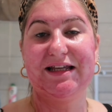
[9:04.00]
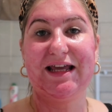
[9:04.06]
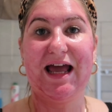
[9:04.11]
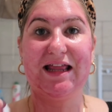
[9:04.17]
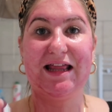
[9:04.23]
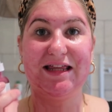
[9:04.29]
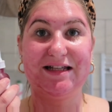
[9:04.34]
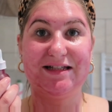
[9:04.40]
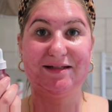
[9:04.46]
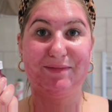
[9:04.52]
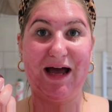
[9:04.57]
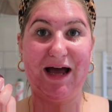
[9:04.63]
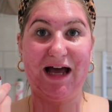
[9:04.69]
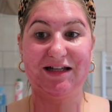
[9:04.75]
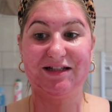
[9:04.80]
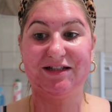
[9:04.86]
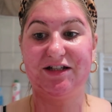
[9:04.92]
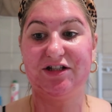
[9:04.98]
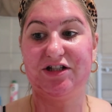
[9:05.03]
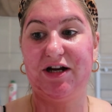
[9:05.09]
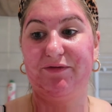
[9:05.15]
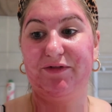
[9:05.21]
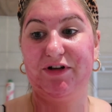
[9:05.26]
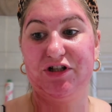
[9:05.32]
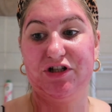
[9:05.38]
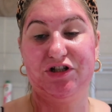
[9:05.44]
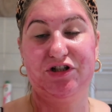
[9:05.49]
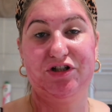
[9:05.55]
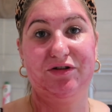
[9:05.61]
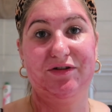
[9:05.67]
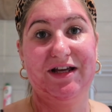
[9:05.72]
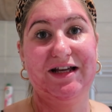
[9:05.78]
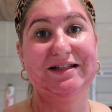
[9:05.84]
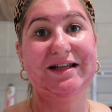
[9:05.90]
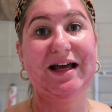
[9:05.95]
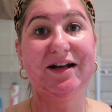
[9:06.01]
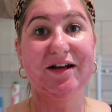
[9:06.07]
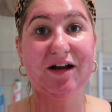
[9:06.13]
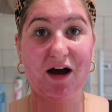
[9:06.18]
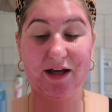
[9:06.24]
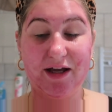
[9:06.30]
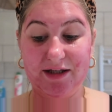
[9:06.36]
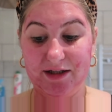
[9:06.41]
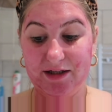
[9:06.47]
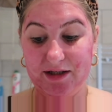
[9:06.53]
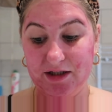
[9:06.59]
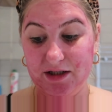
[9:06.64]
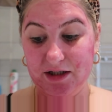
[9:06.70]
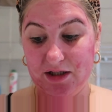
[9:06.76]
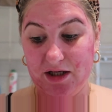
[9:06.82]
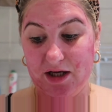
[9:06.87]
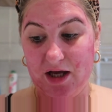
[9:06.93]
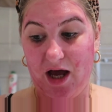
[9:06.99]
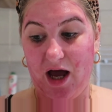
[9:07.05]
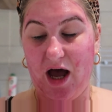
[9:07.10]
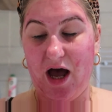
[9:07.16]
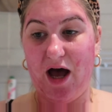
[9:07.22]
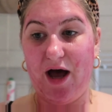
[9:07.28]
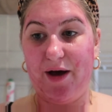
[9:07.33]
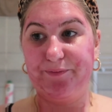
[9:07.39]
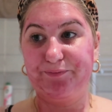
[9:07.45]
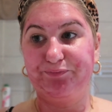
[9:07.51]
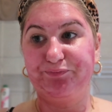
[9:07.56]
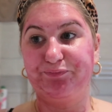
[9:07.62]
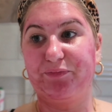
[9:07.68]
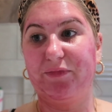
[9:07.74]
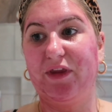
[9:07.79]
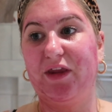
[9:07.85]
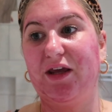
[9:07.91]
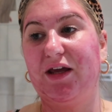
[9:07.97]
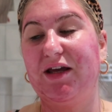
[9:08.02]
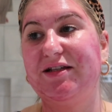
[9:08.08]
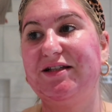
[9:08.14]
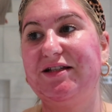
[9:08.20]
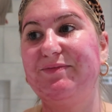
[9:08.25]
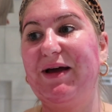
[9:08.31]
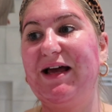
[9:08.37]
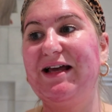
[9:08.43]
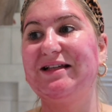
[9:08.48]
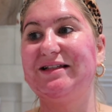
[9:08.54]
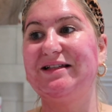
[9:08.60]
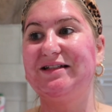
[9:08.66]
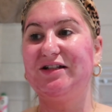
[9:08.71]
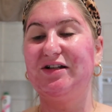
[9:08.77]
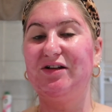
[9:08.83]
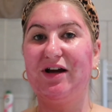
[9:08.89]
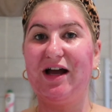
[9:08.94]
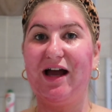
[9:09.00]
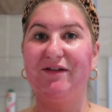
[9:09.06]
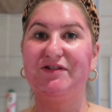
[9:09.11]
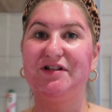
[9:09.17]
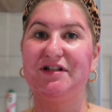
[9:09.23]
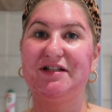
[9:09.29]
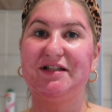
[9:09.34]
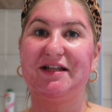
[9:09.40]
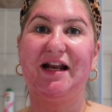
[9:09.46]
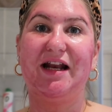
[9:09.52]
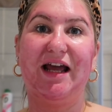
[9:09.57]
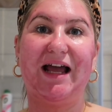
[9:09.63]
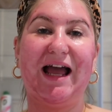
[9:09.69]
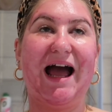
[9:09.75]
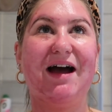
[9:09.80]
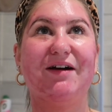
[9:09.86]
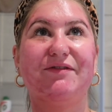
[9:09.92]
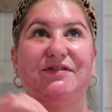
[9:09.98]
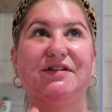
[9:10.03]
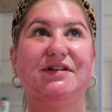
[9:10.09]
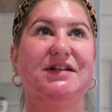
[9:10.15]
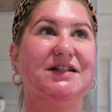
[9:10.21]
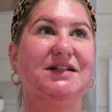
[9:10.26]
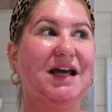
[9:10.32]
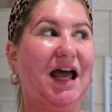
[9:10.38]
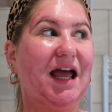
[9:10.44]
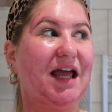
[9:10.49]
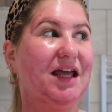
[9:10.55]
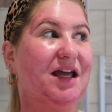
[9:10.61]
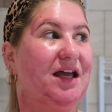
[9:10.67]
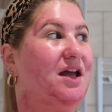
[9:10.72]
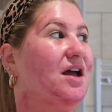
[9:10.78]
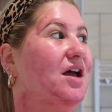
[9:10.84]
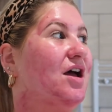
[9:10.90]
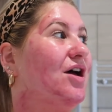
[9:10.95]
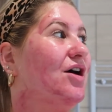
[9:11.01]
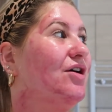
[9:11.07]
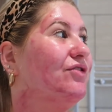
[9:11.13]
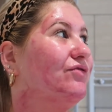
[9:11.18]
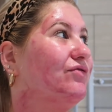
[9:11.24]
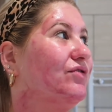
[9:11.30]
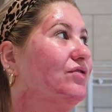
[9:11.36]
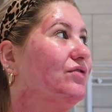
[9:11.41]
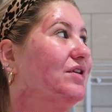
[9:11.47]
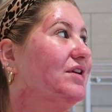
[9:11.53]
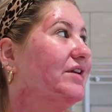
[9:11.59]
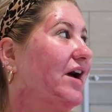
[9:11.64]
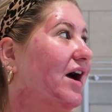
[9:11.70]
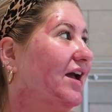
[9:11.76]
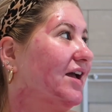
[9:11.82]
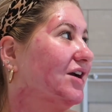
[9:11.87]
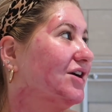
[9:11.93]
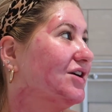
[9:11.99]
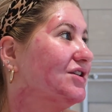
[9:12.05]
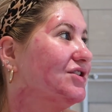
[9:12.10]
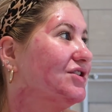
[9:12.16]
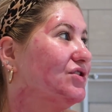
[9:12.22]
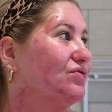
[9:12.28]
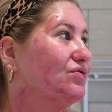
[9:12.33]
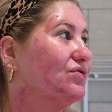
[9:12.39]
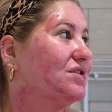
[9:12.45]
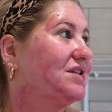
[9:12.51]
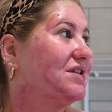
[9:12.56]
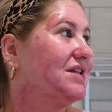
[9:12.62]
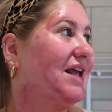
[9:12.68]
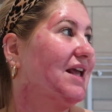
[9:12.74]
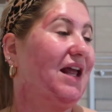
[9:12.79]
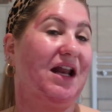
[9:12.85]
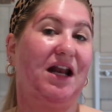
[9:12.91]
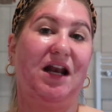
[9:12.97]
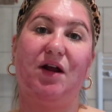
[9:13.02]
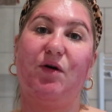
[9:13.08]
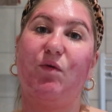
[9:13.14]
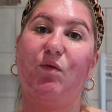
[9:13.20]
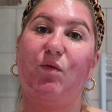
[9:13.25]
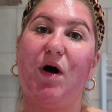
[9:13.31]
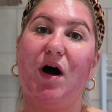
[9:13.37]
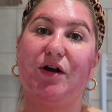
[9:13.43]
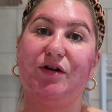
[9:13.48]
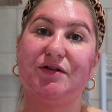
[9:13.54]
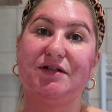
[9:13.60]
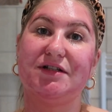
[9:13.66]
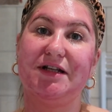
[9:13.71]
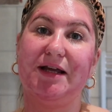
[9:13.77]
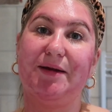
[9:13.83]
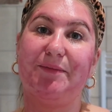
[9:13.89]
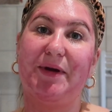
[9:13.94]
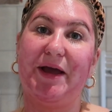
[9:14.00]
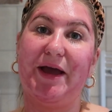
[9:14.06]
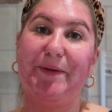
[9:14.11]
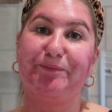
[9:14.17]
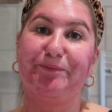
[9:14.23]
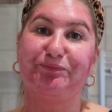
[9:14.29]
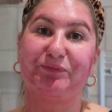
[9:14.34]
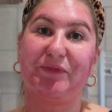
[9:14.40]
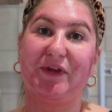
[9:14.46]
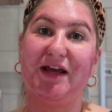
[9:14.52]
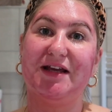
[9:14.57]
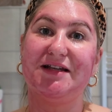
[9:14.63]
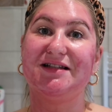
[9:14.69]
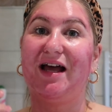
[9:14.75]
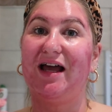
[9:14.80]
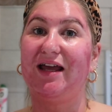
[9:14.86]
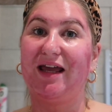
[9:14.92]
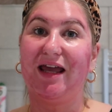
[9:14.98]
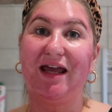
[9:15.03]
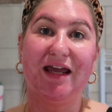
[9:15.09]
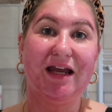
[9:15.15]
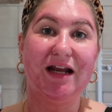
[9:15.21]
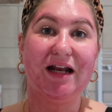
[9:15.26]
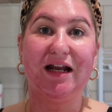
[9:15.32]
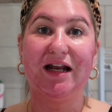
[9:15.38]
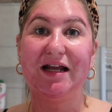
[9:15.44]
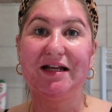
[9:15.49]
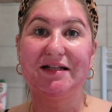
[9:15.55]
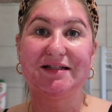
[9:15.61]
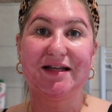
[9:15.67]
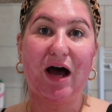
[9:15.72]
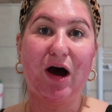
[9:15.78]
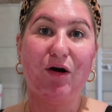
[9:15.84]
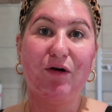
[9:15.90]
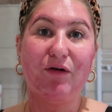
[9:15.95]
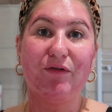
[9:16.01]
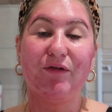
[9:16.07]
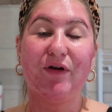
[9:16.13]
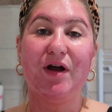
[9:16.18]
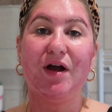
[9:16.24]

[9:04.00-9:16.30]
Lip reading: again, this mask, generally just do this at night. Because it's best to look after your skin like after the day, through the night, because your skin while you're sleeping is like healing itself,